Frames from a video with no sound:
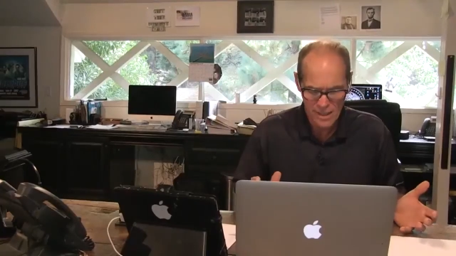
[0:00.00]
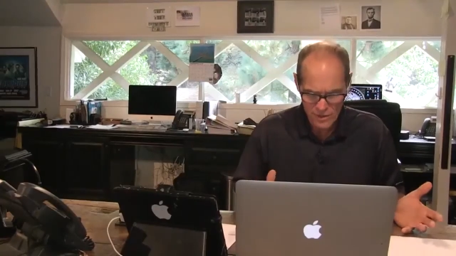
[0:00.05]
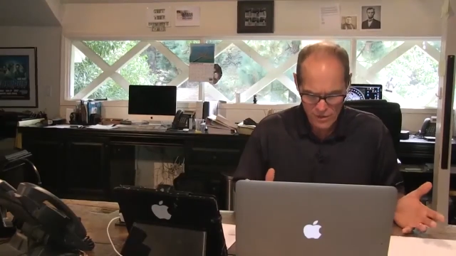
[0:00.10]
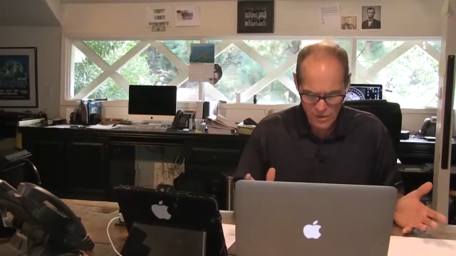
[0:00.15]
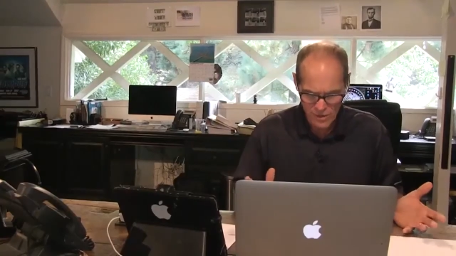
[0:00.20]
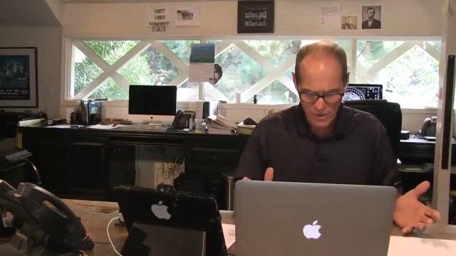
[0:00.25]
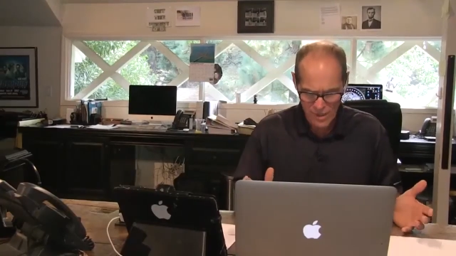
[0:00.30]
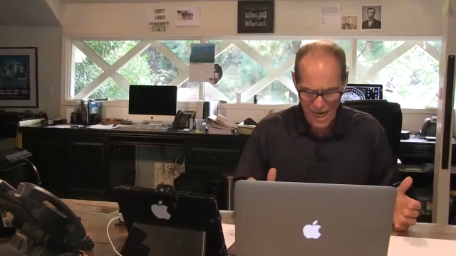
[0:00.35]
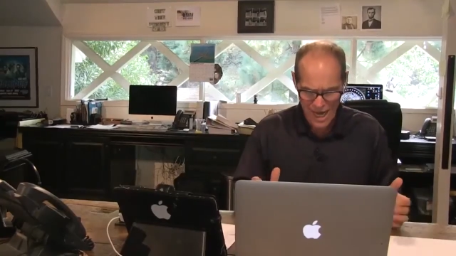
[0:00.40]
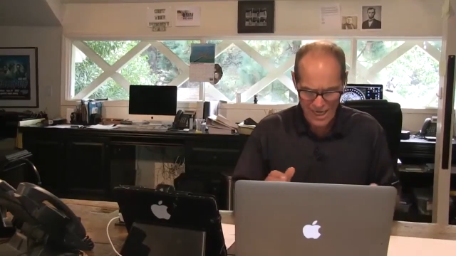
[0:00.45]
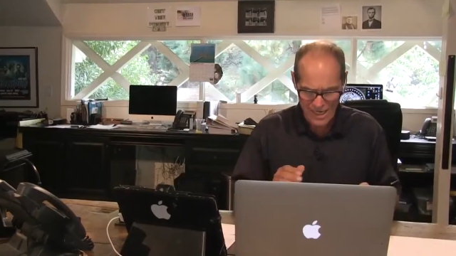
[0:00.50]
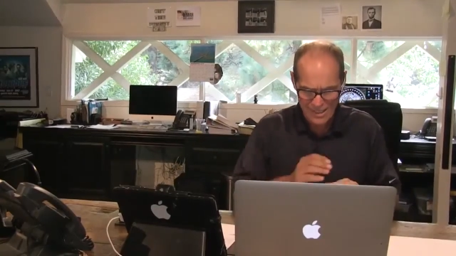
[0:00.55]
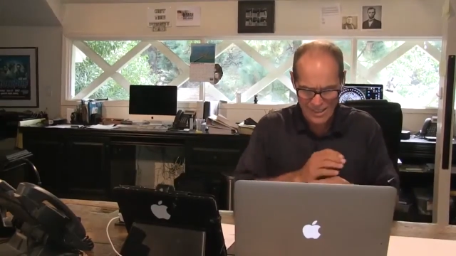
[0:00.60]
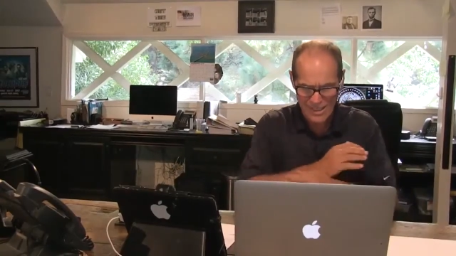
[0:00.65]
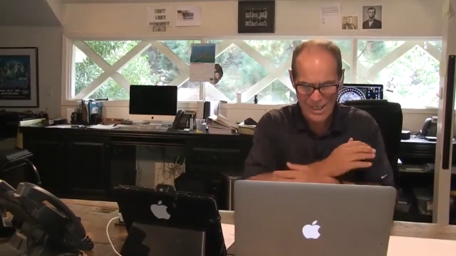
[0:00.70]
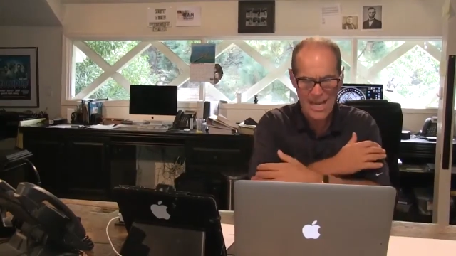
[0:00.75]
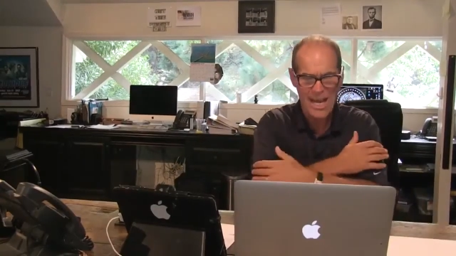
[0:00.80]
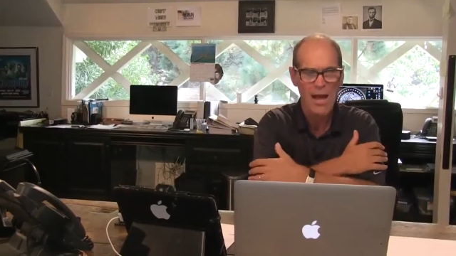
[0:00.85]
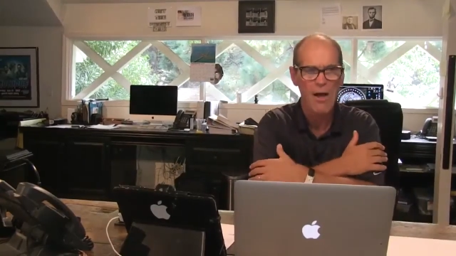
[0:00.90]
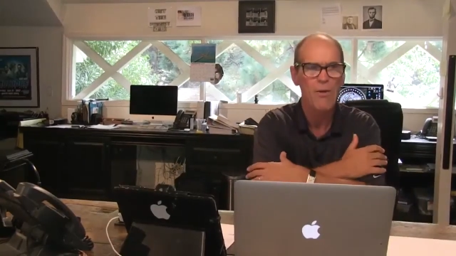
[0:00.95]
So you got
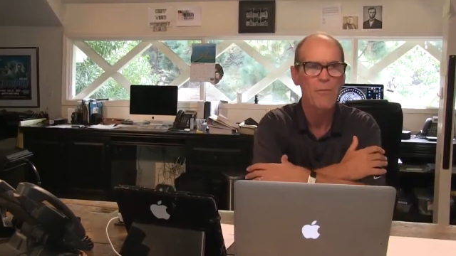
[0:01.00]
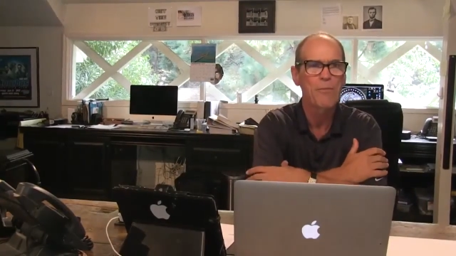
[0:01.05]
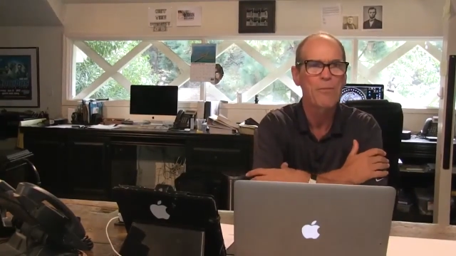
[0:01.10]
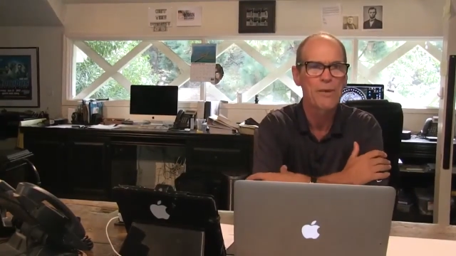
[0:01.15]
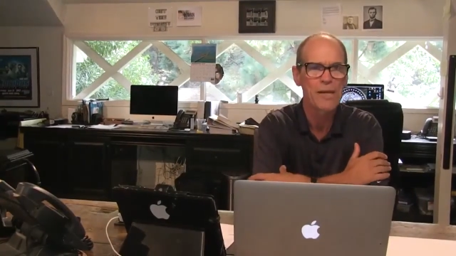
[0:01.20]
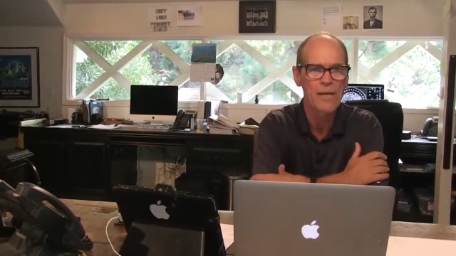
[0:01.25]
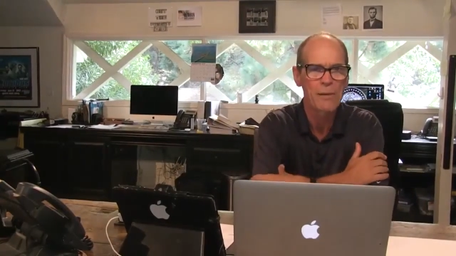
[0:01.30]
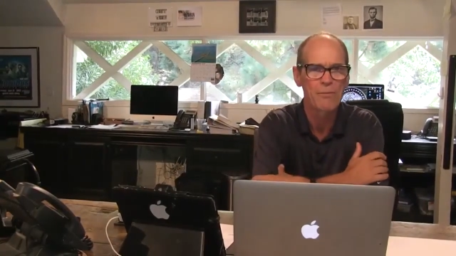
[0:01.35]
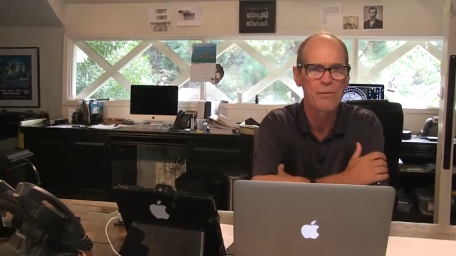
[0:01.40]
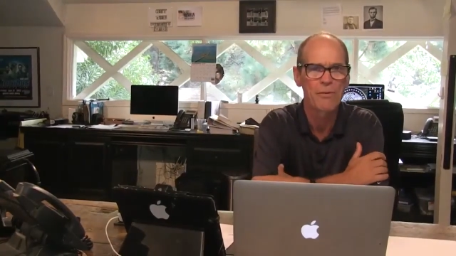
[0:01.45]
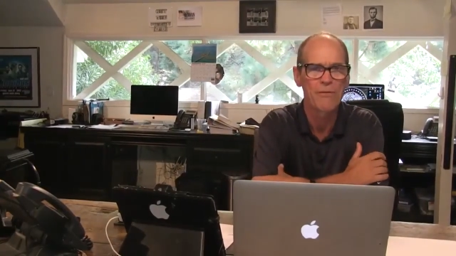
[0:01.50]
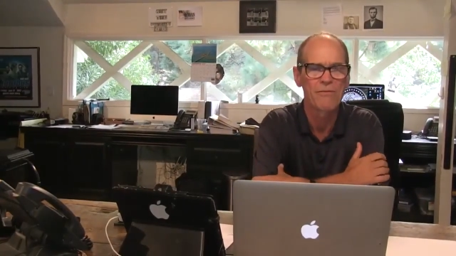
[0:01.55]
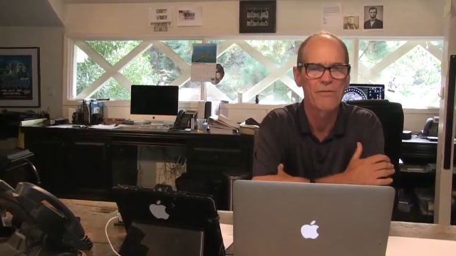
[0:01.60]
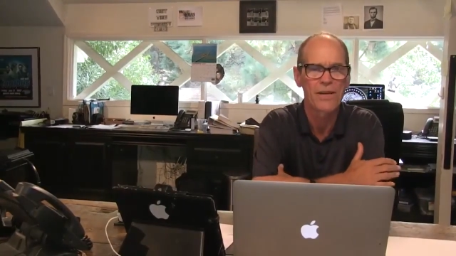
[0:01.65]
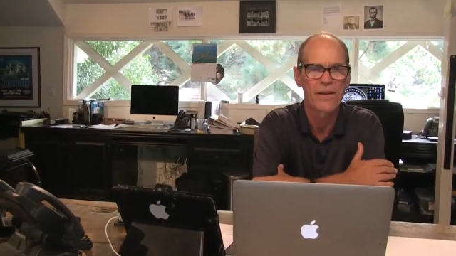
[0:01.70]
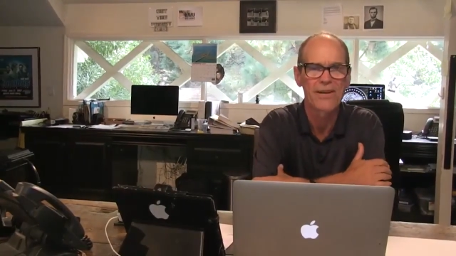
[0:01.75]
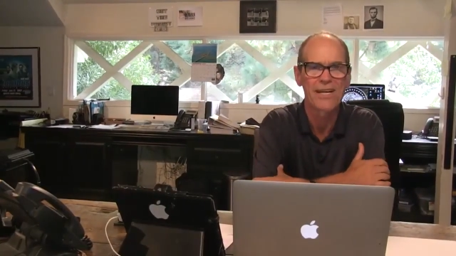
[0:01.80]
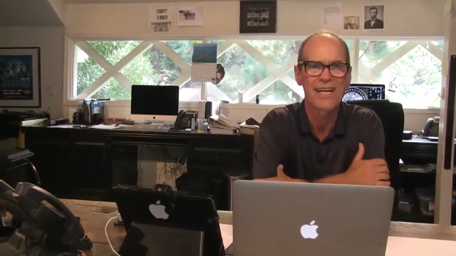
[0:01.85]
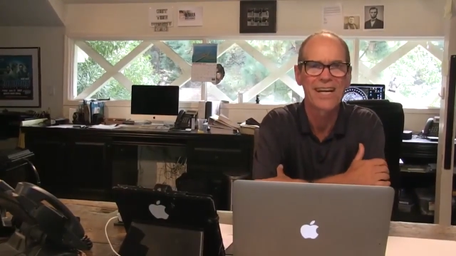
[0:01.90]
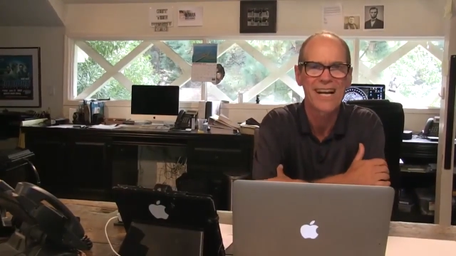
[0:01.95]
to tell people
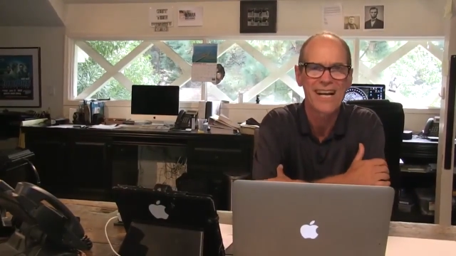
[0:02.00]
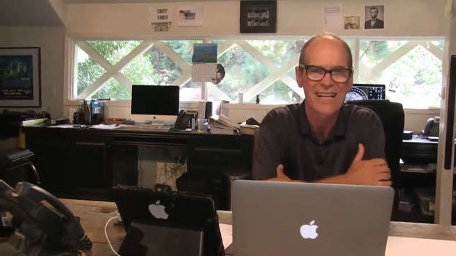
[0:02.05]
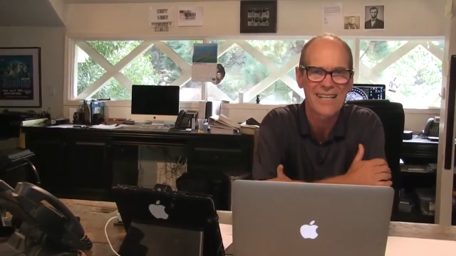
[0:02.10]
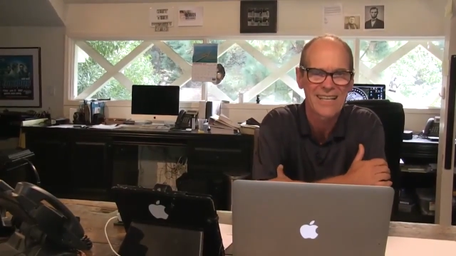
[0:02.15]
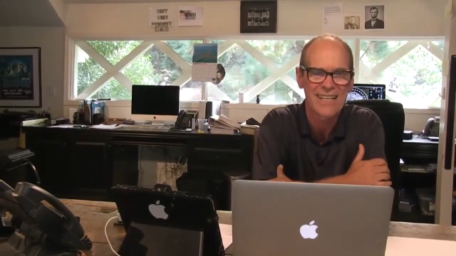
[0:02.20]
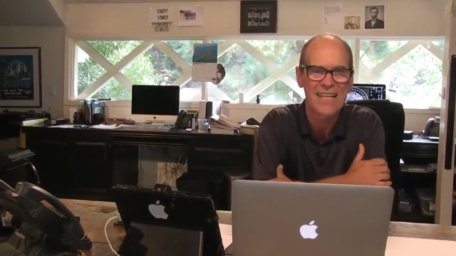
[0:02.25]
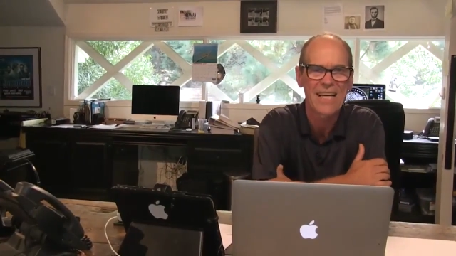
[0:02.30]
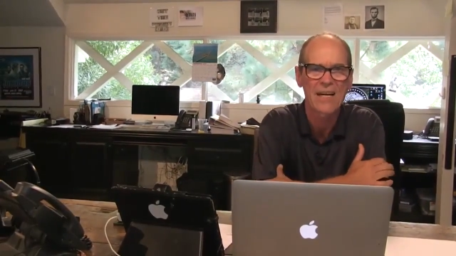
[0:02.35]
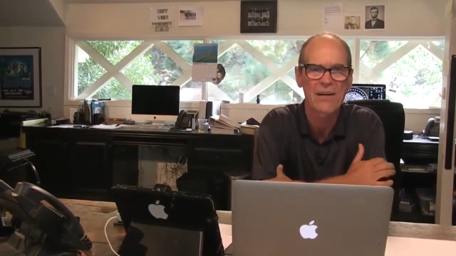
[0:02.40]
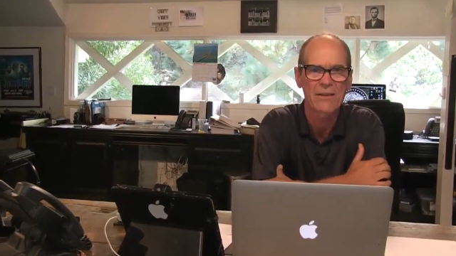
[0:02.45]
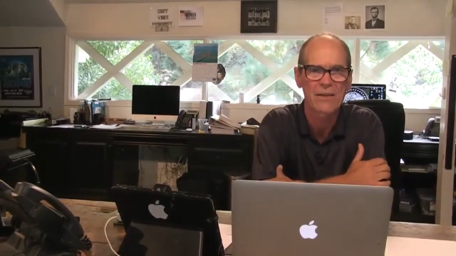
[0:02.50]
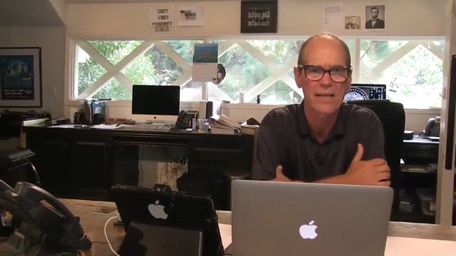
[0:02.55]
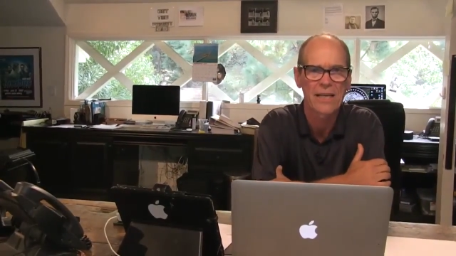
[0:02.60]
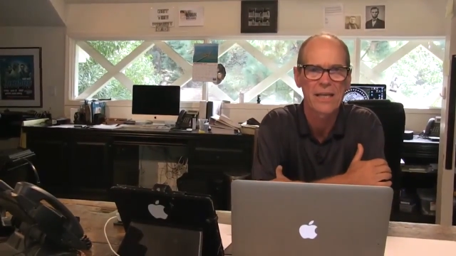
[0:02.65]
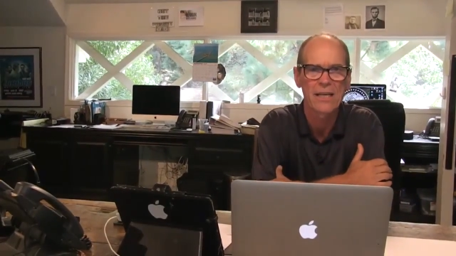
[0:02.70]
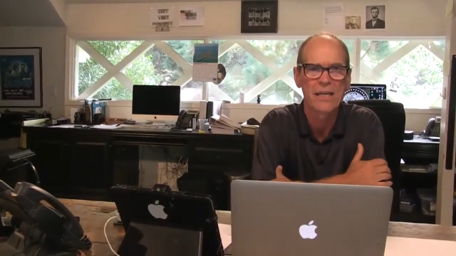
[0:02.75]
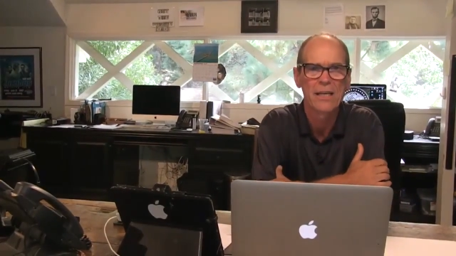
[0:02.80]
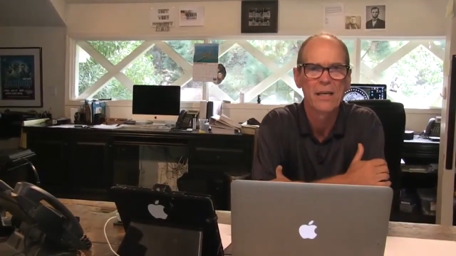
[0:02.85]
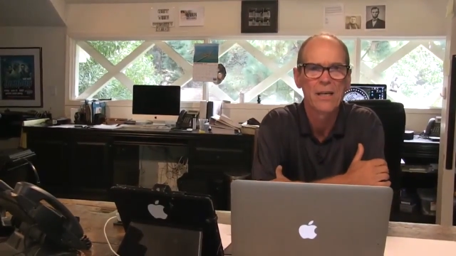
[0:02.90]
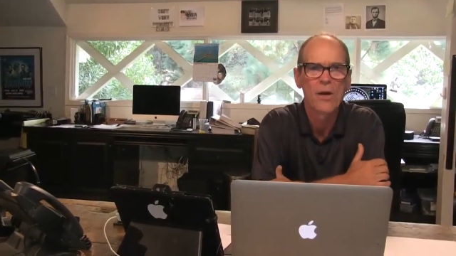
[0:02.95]
very
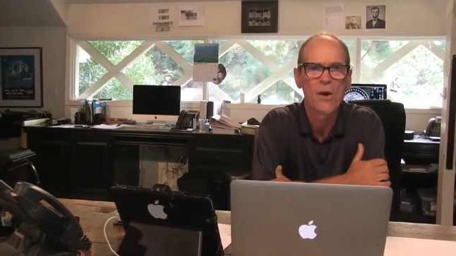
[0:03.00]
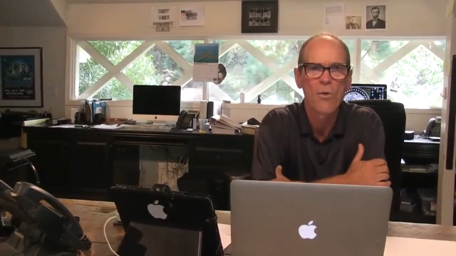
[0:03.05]
clearly